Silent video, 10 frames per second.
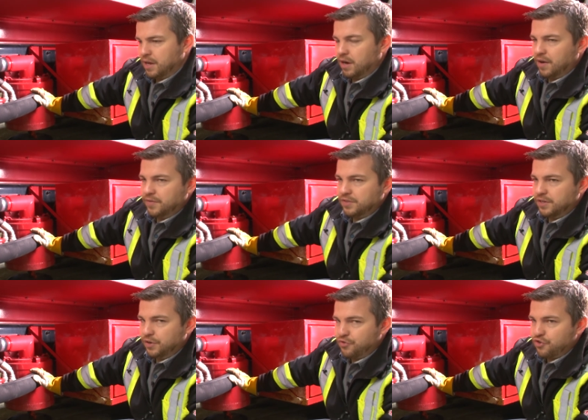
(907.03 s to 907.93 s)

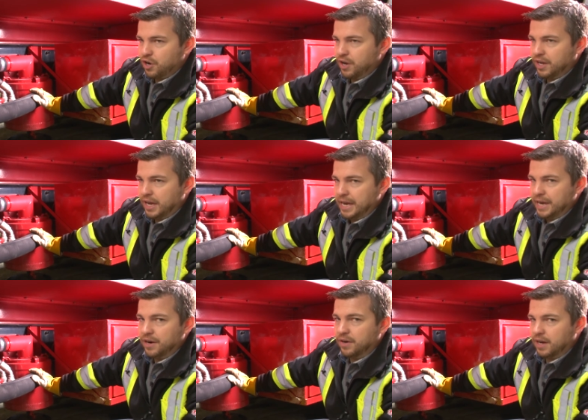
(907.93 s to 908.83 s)
Obviously, you're drawing
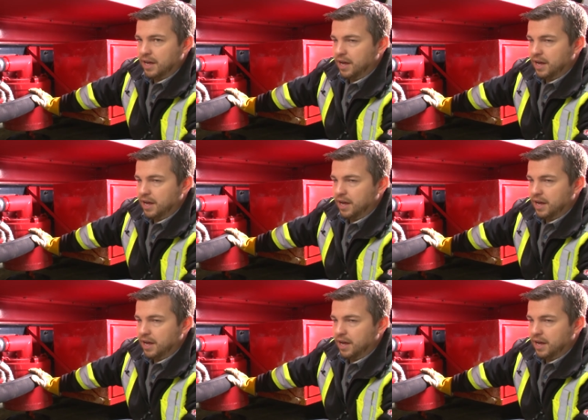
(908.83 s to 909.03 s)
air